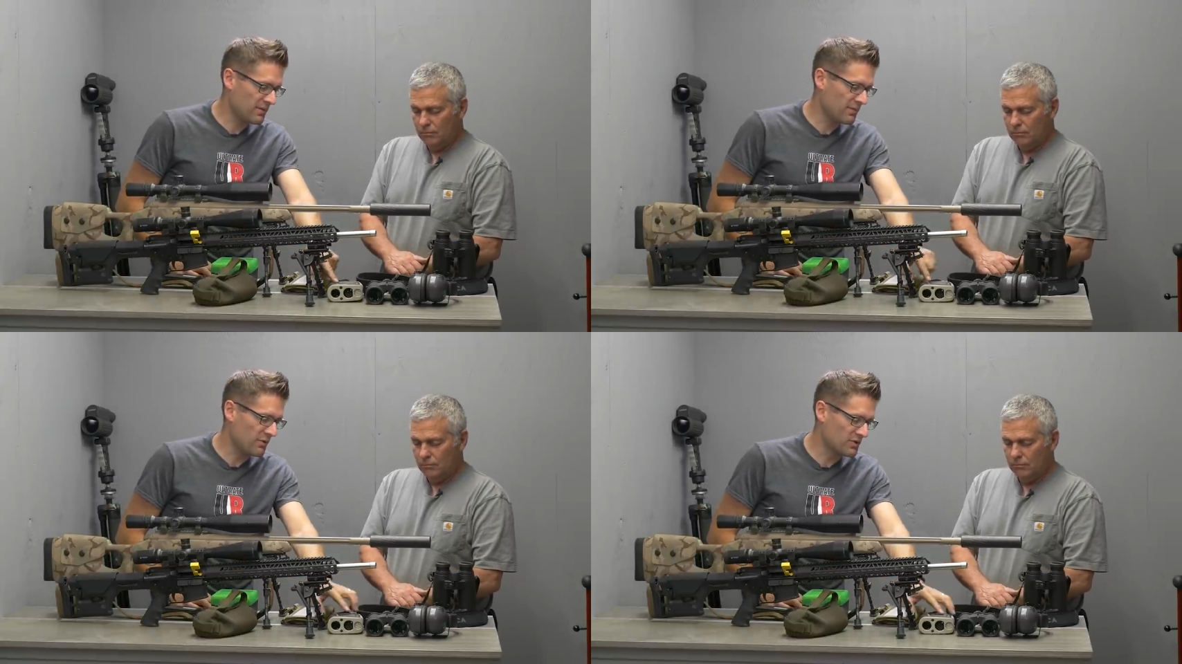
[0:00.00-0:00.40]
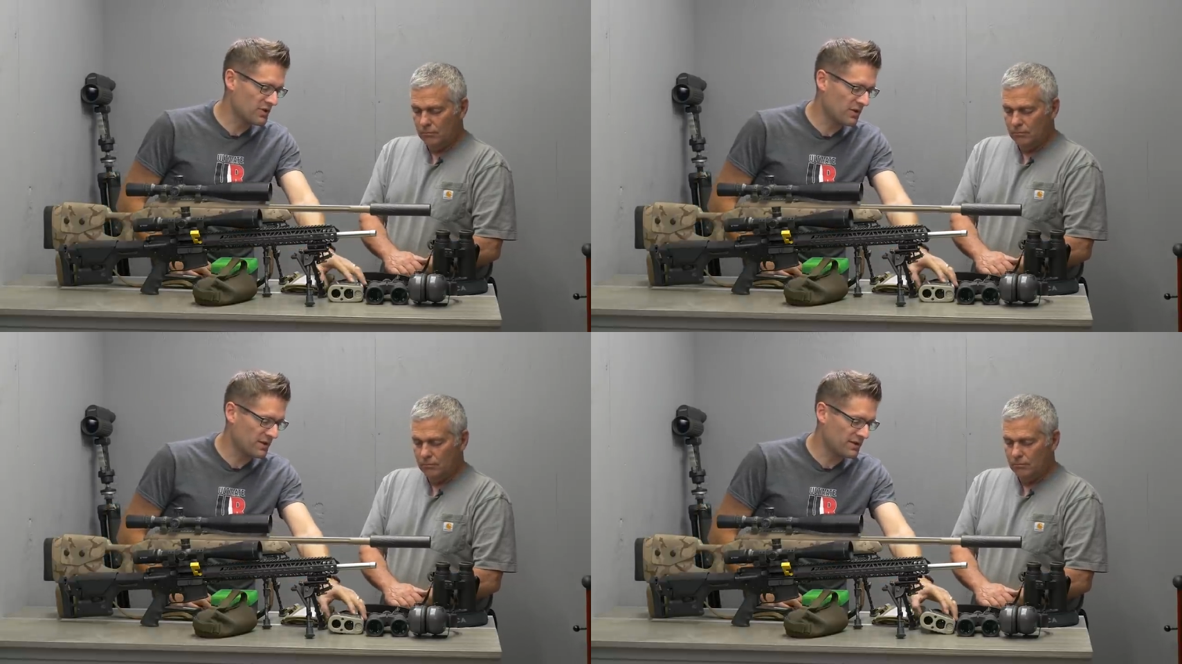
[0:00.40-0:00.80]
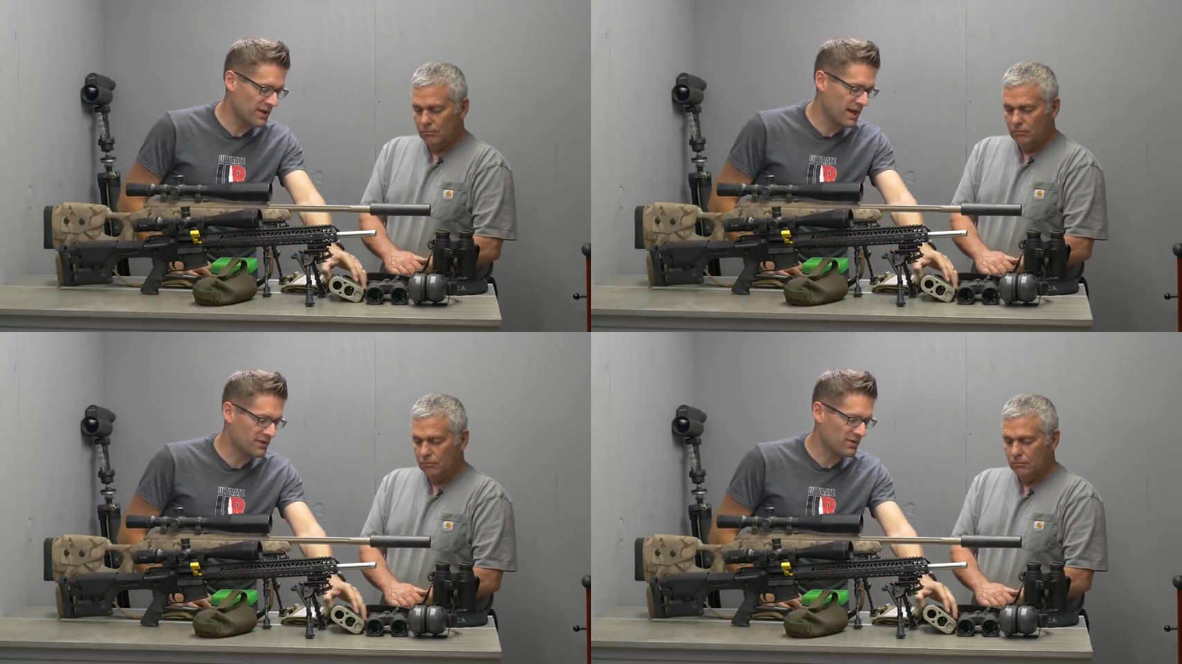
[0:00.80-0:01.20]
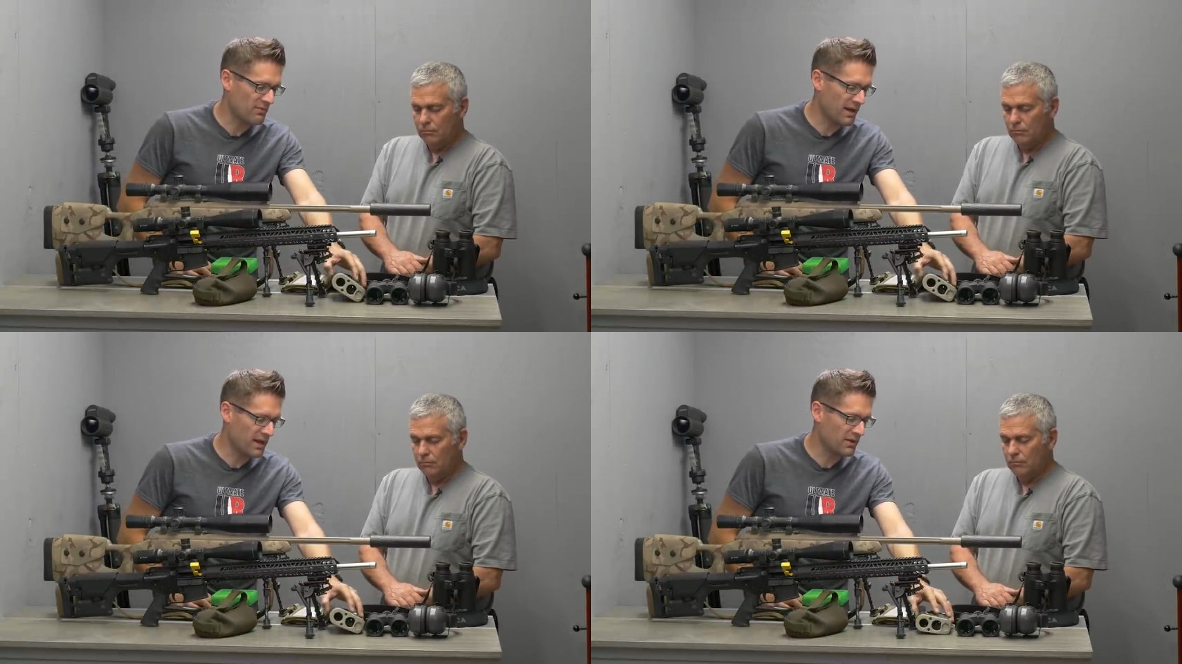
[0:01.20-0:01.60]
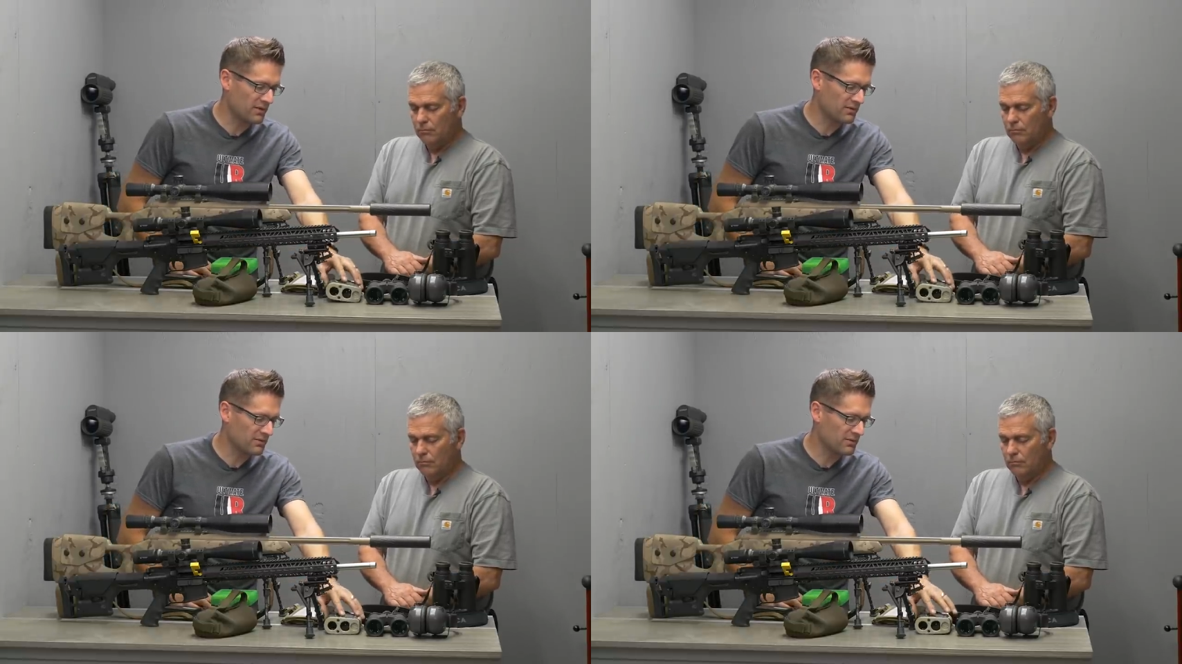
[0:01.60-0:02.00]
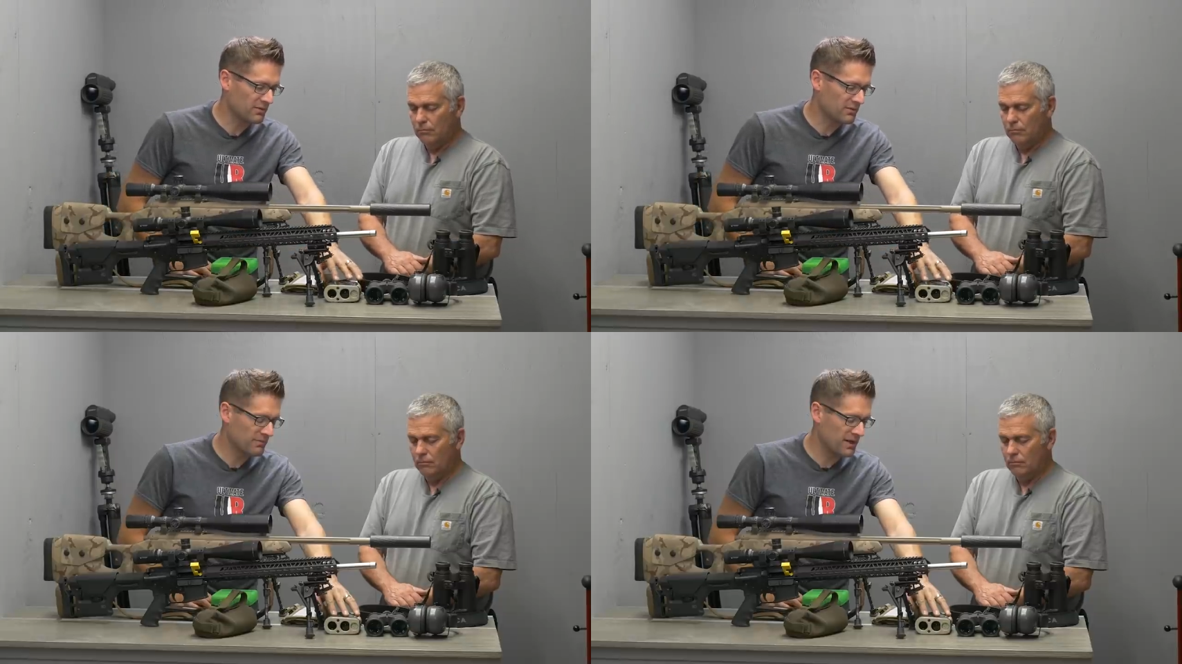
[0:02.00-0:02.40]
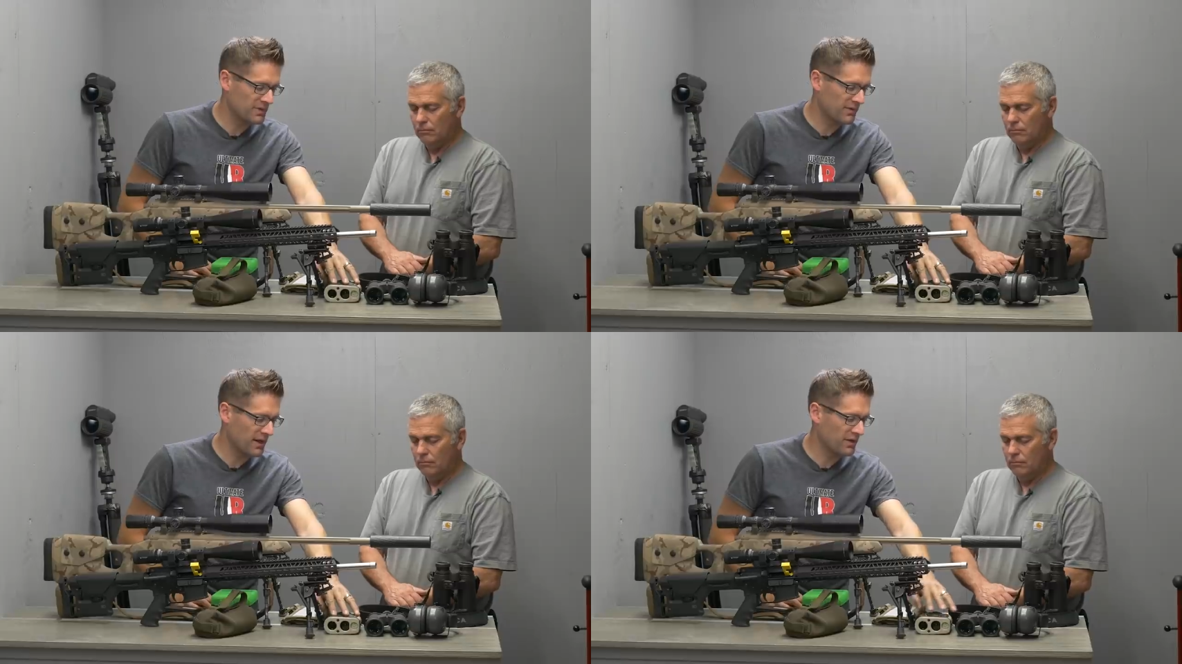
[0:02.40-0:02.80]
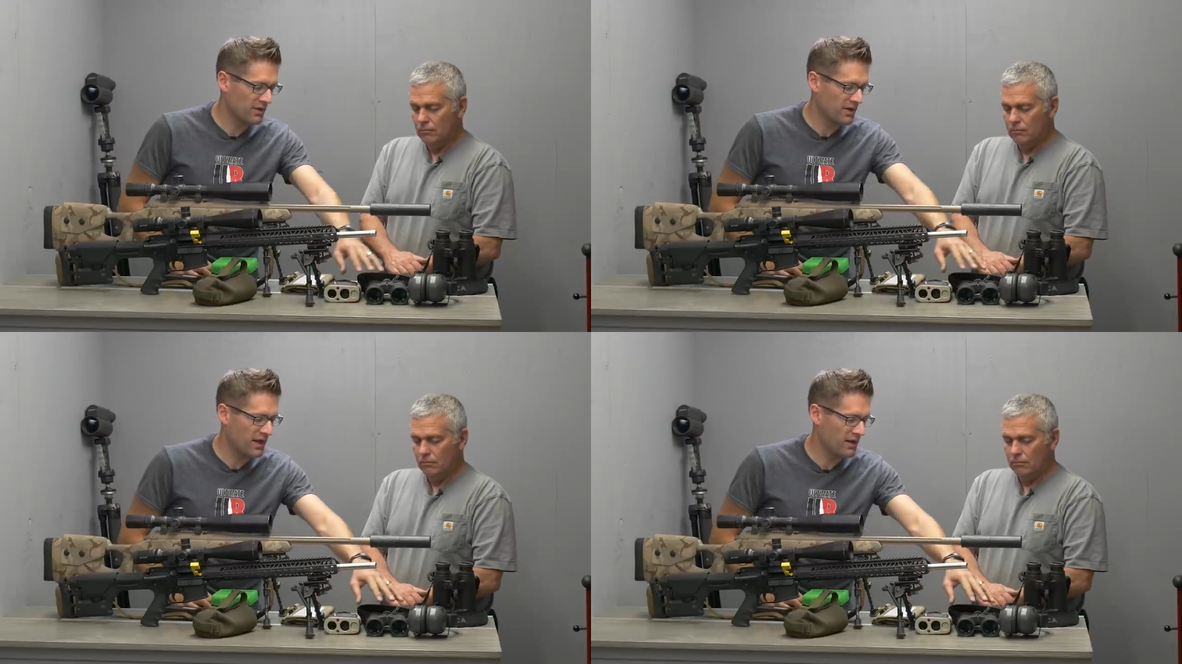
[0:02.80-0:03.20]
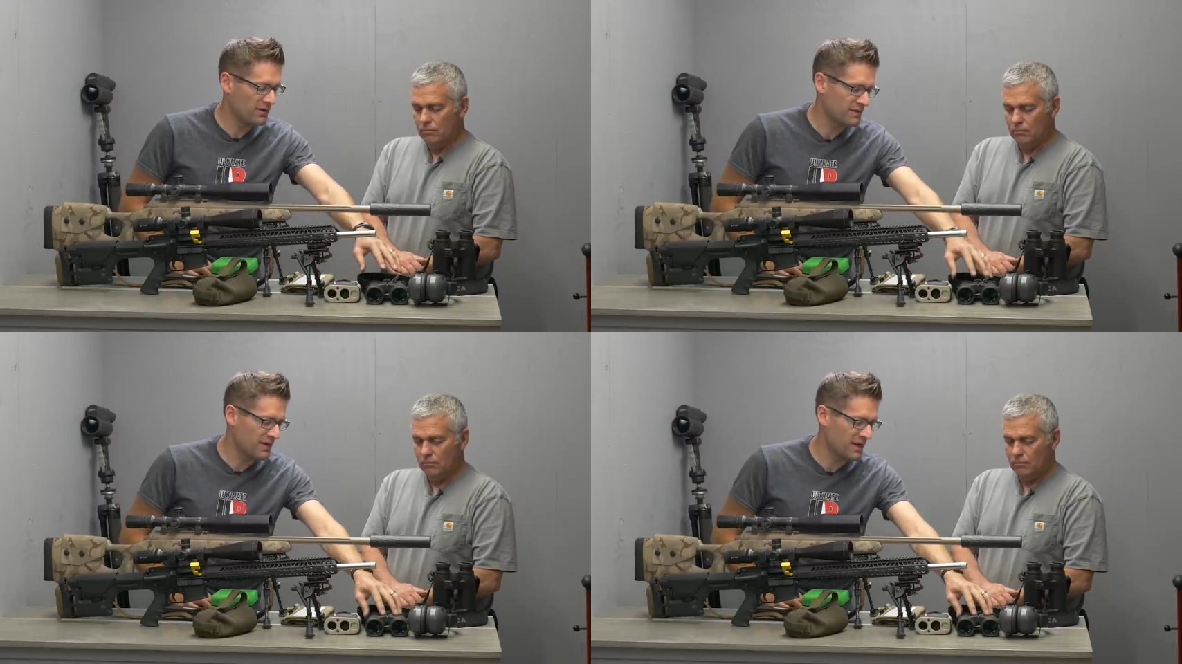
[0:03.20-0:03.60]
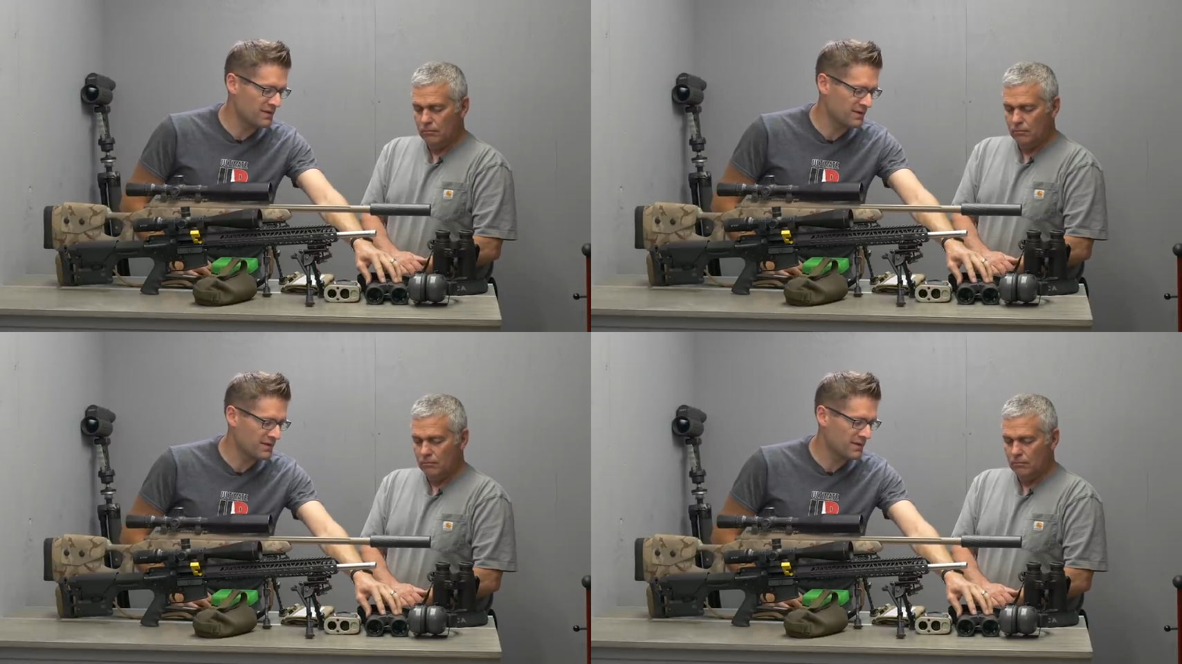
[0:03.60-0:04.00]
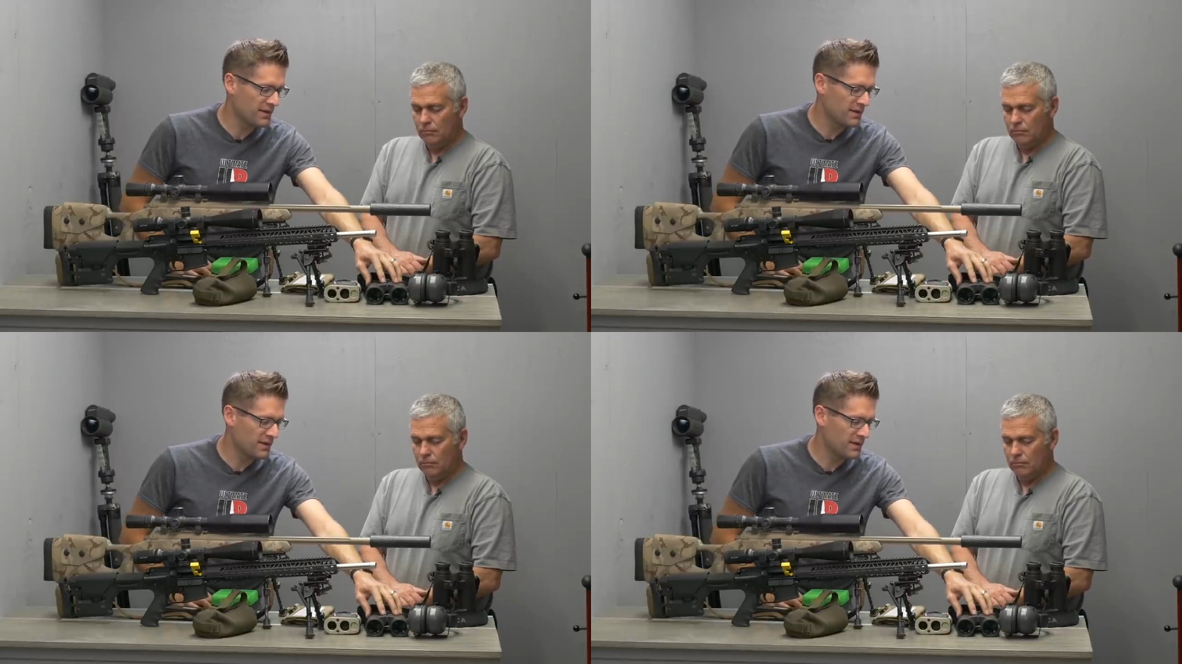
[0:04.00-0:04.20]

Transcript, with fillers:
Speaker 1: the bushnell elite tactical mile rangefinder and zeiss